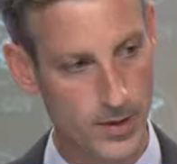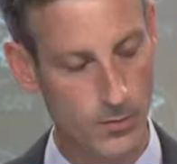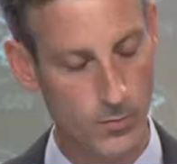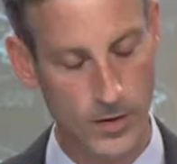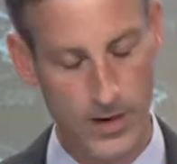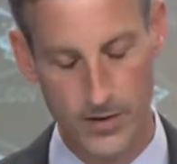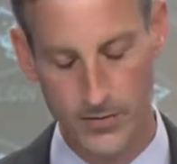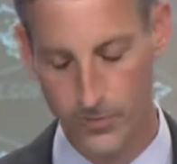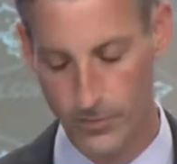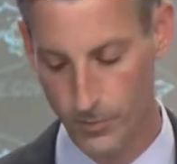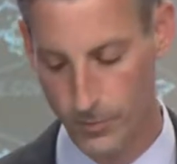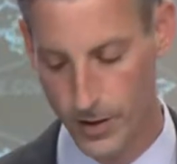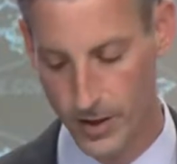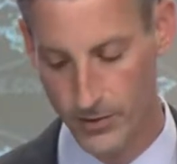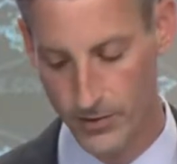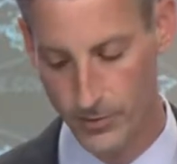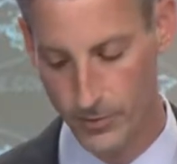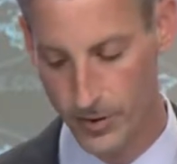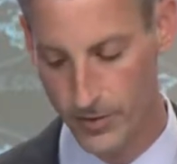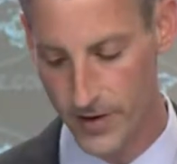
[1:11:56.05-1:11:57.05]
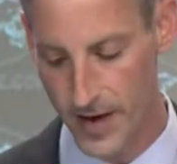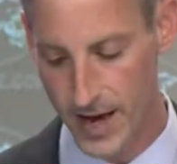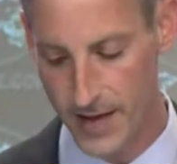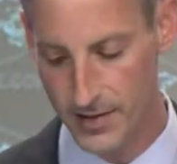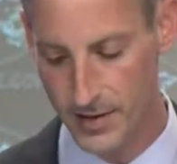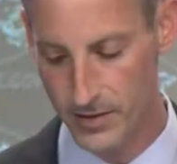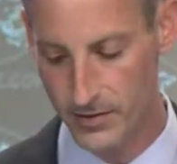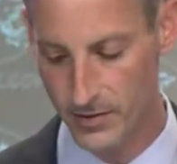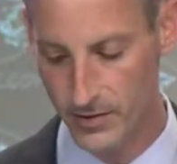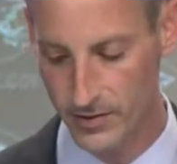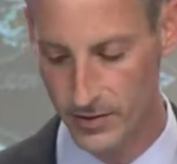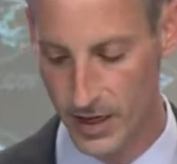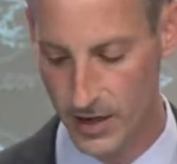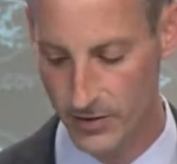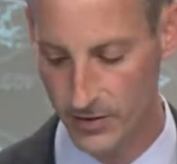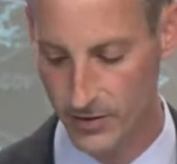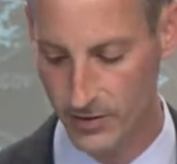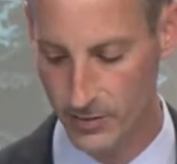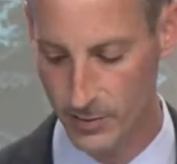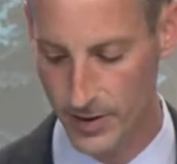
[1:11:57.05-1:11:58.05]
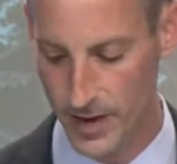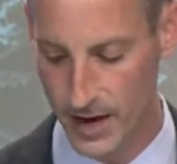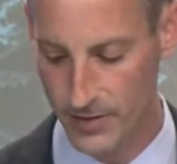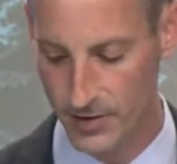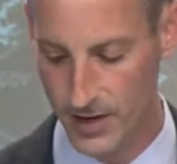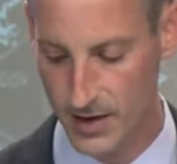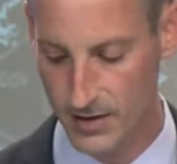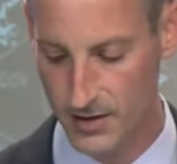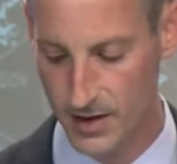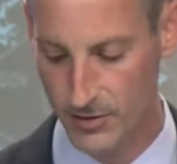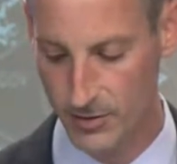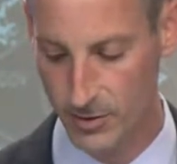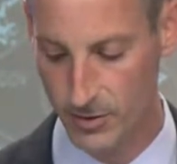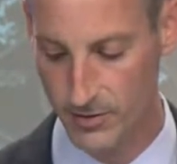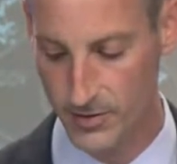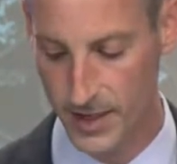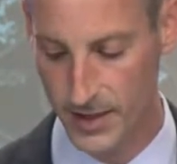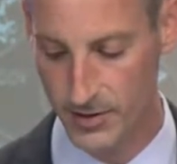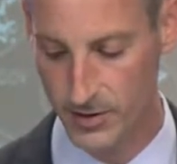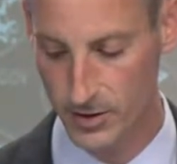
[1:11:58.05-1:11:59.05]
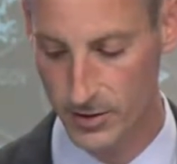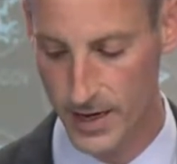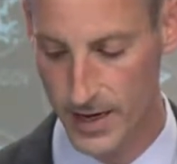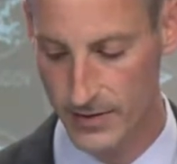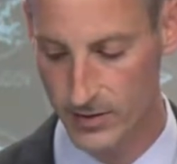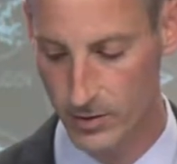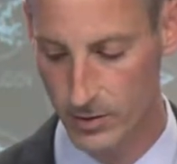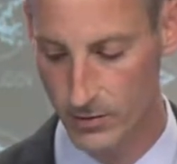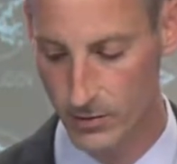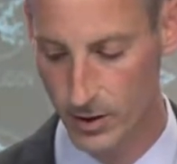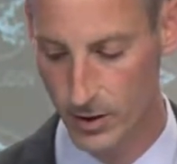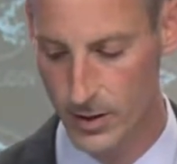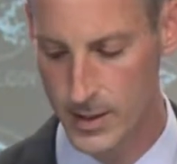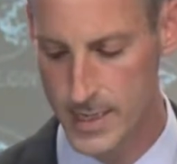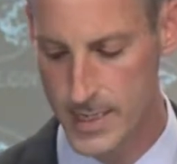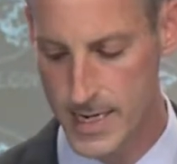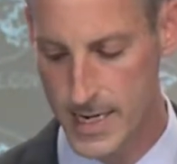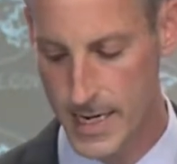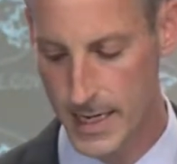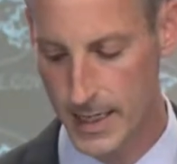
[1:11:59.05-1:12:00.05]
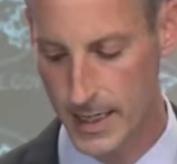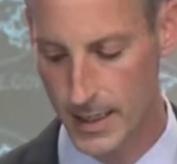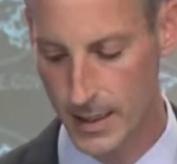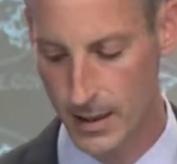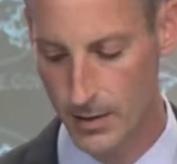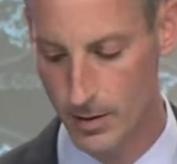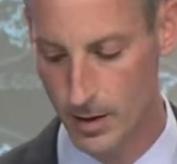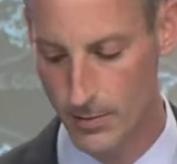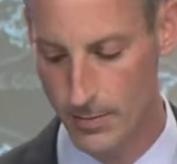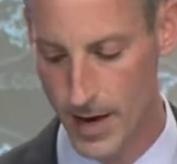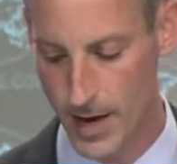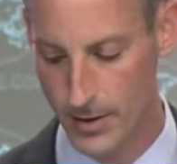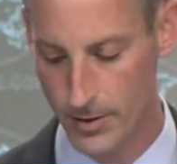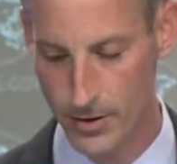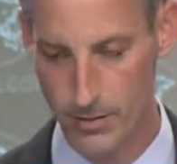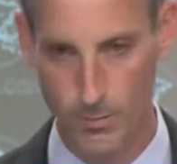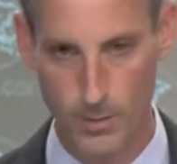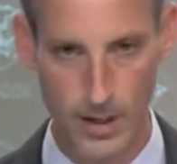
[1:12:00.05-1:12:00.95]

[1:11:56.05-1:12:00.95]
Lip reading: We've had these discussions with Afghan technocrats over a matter of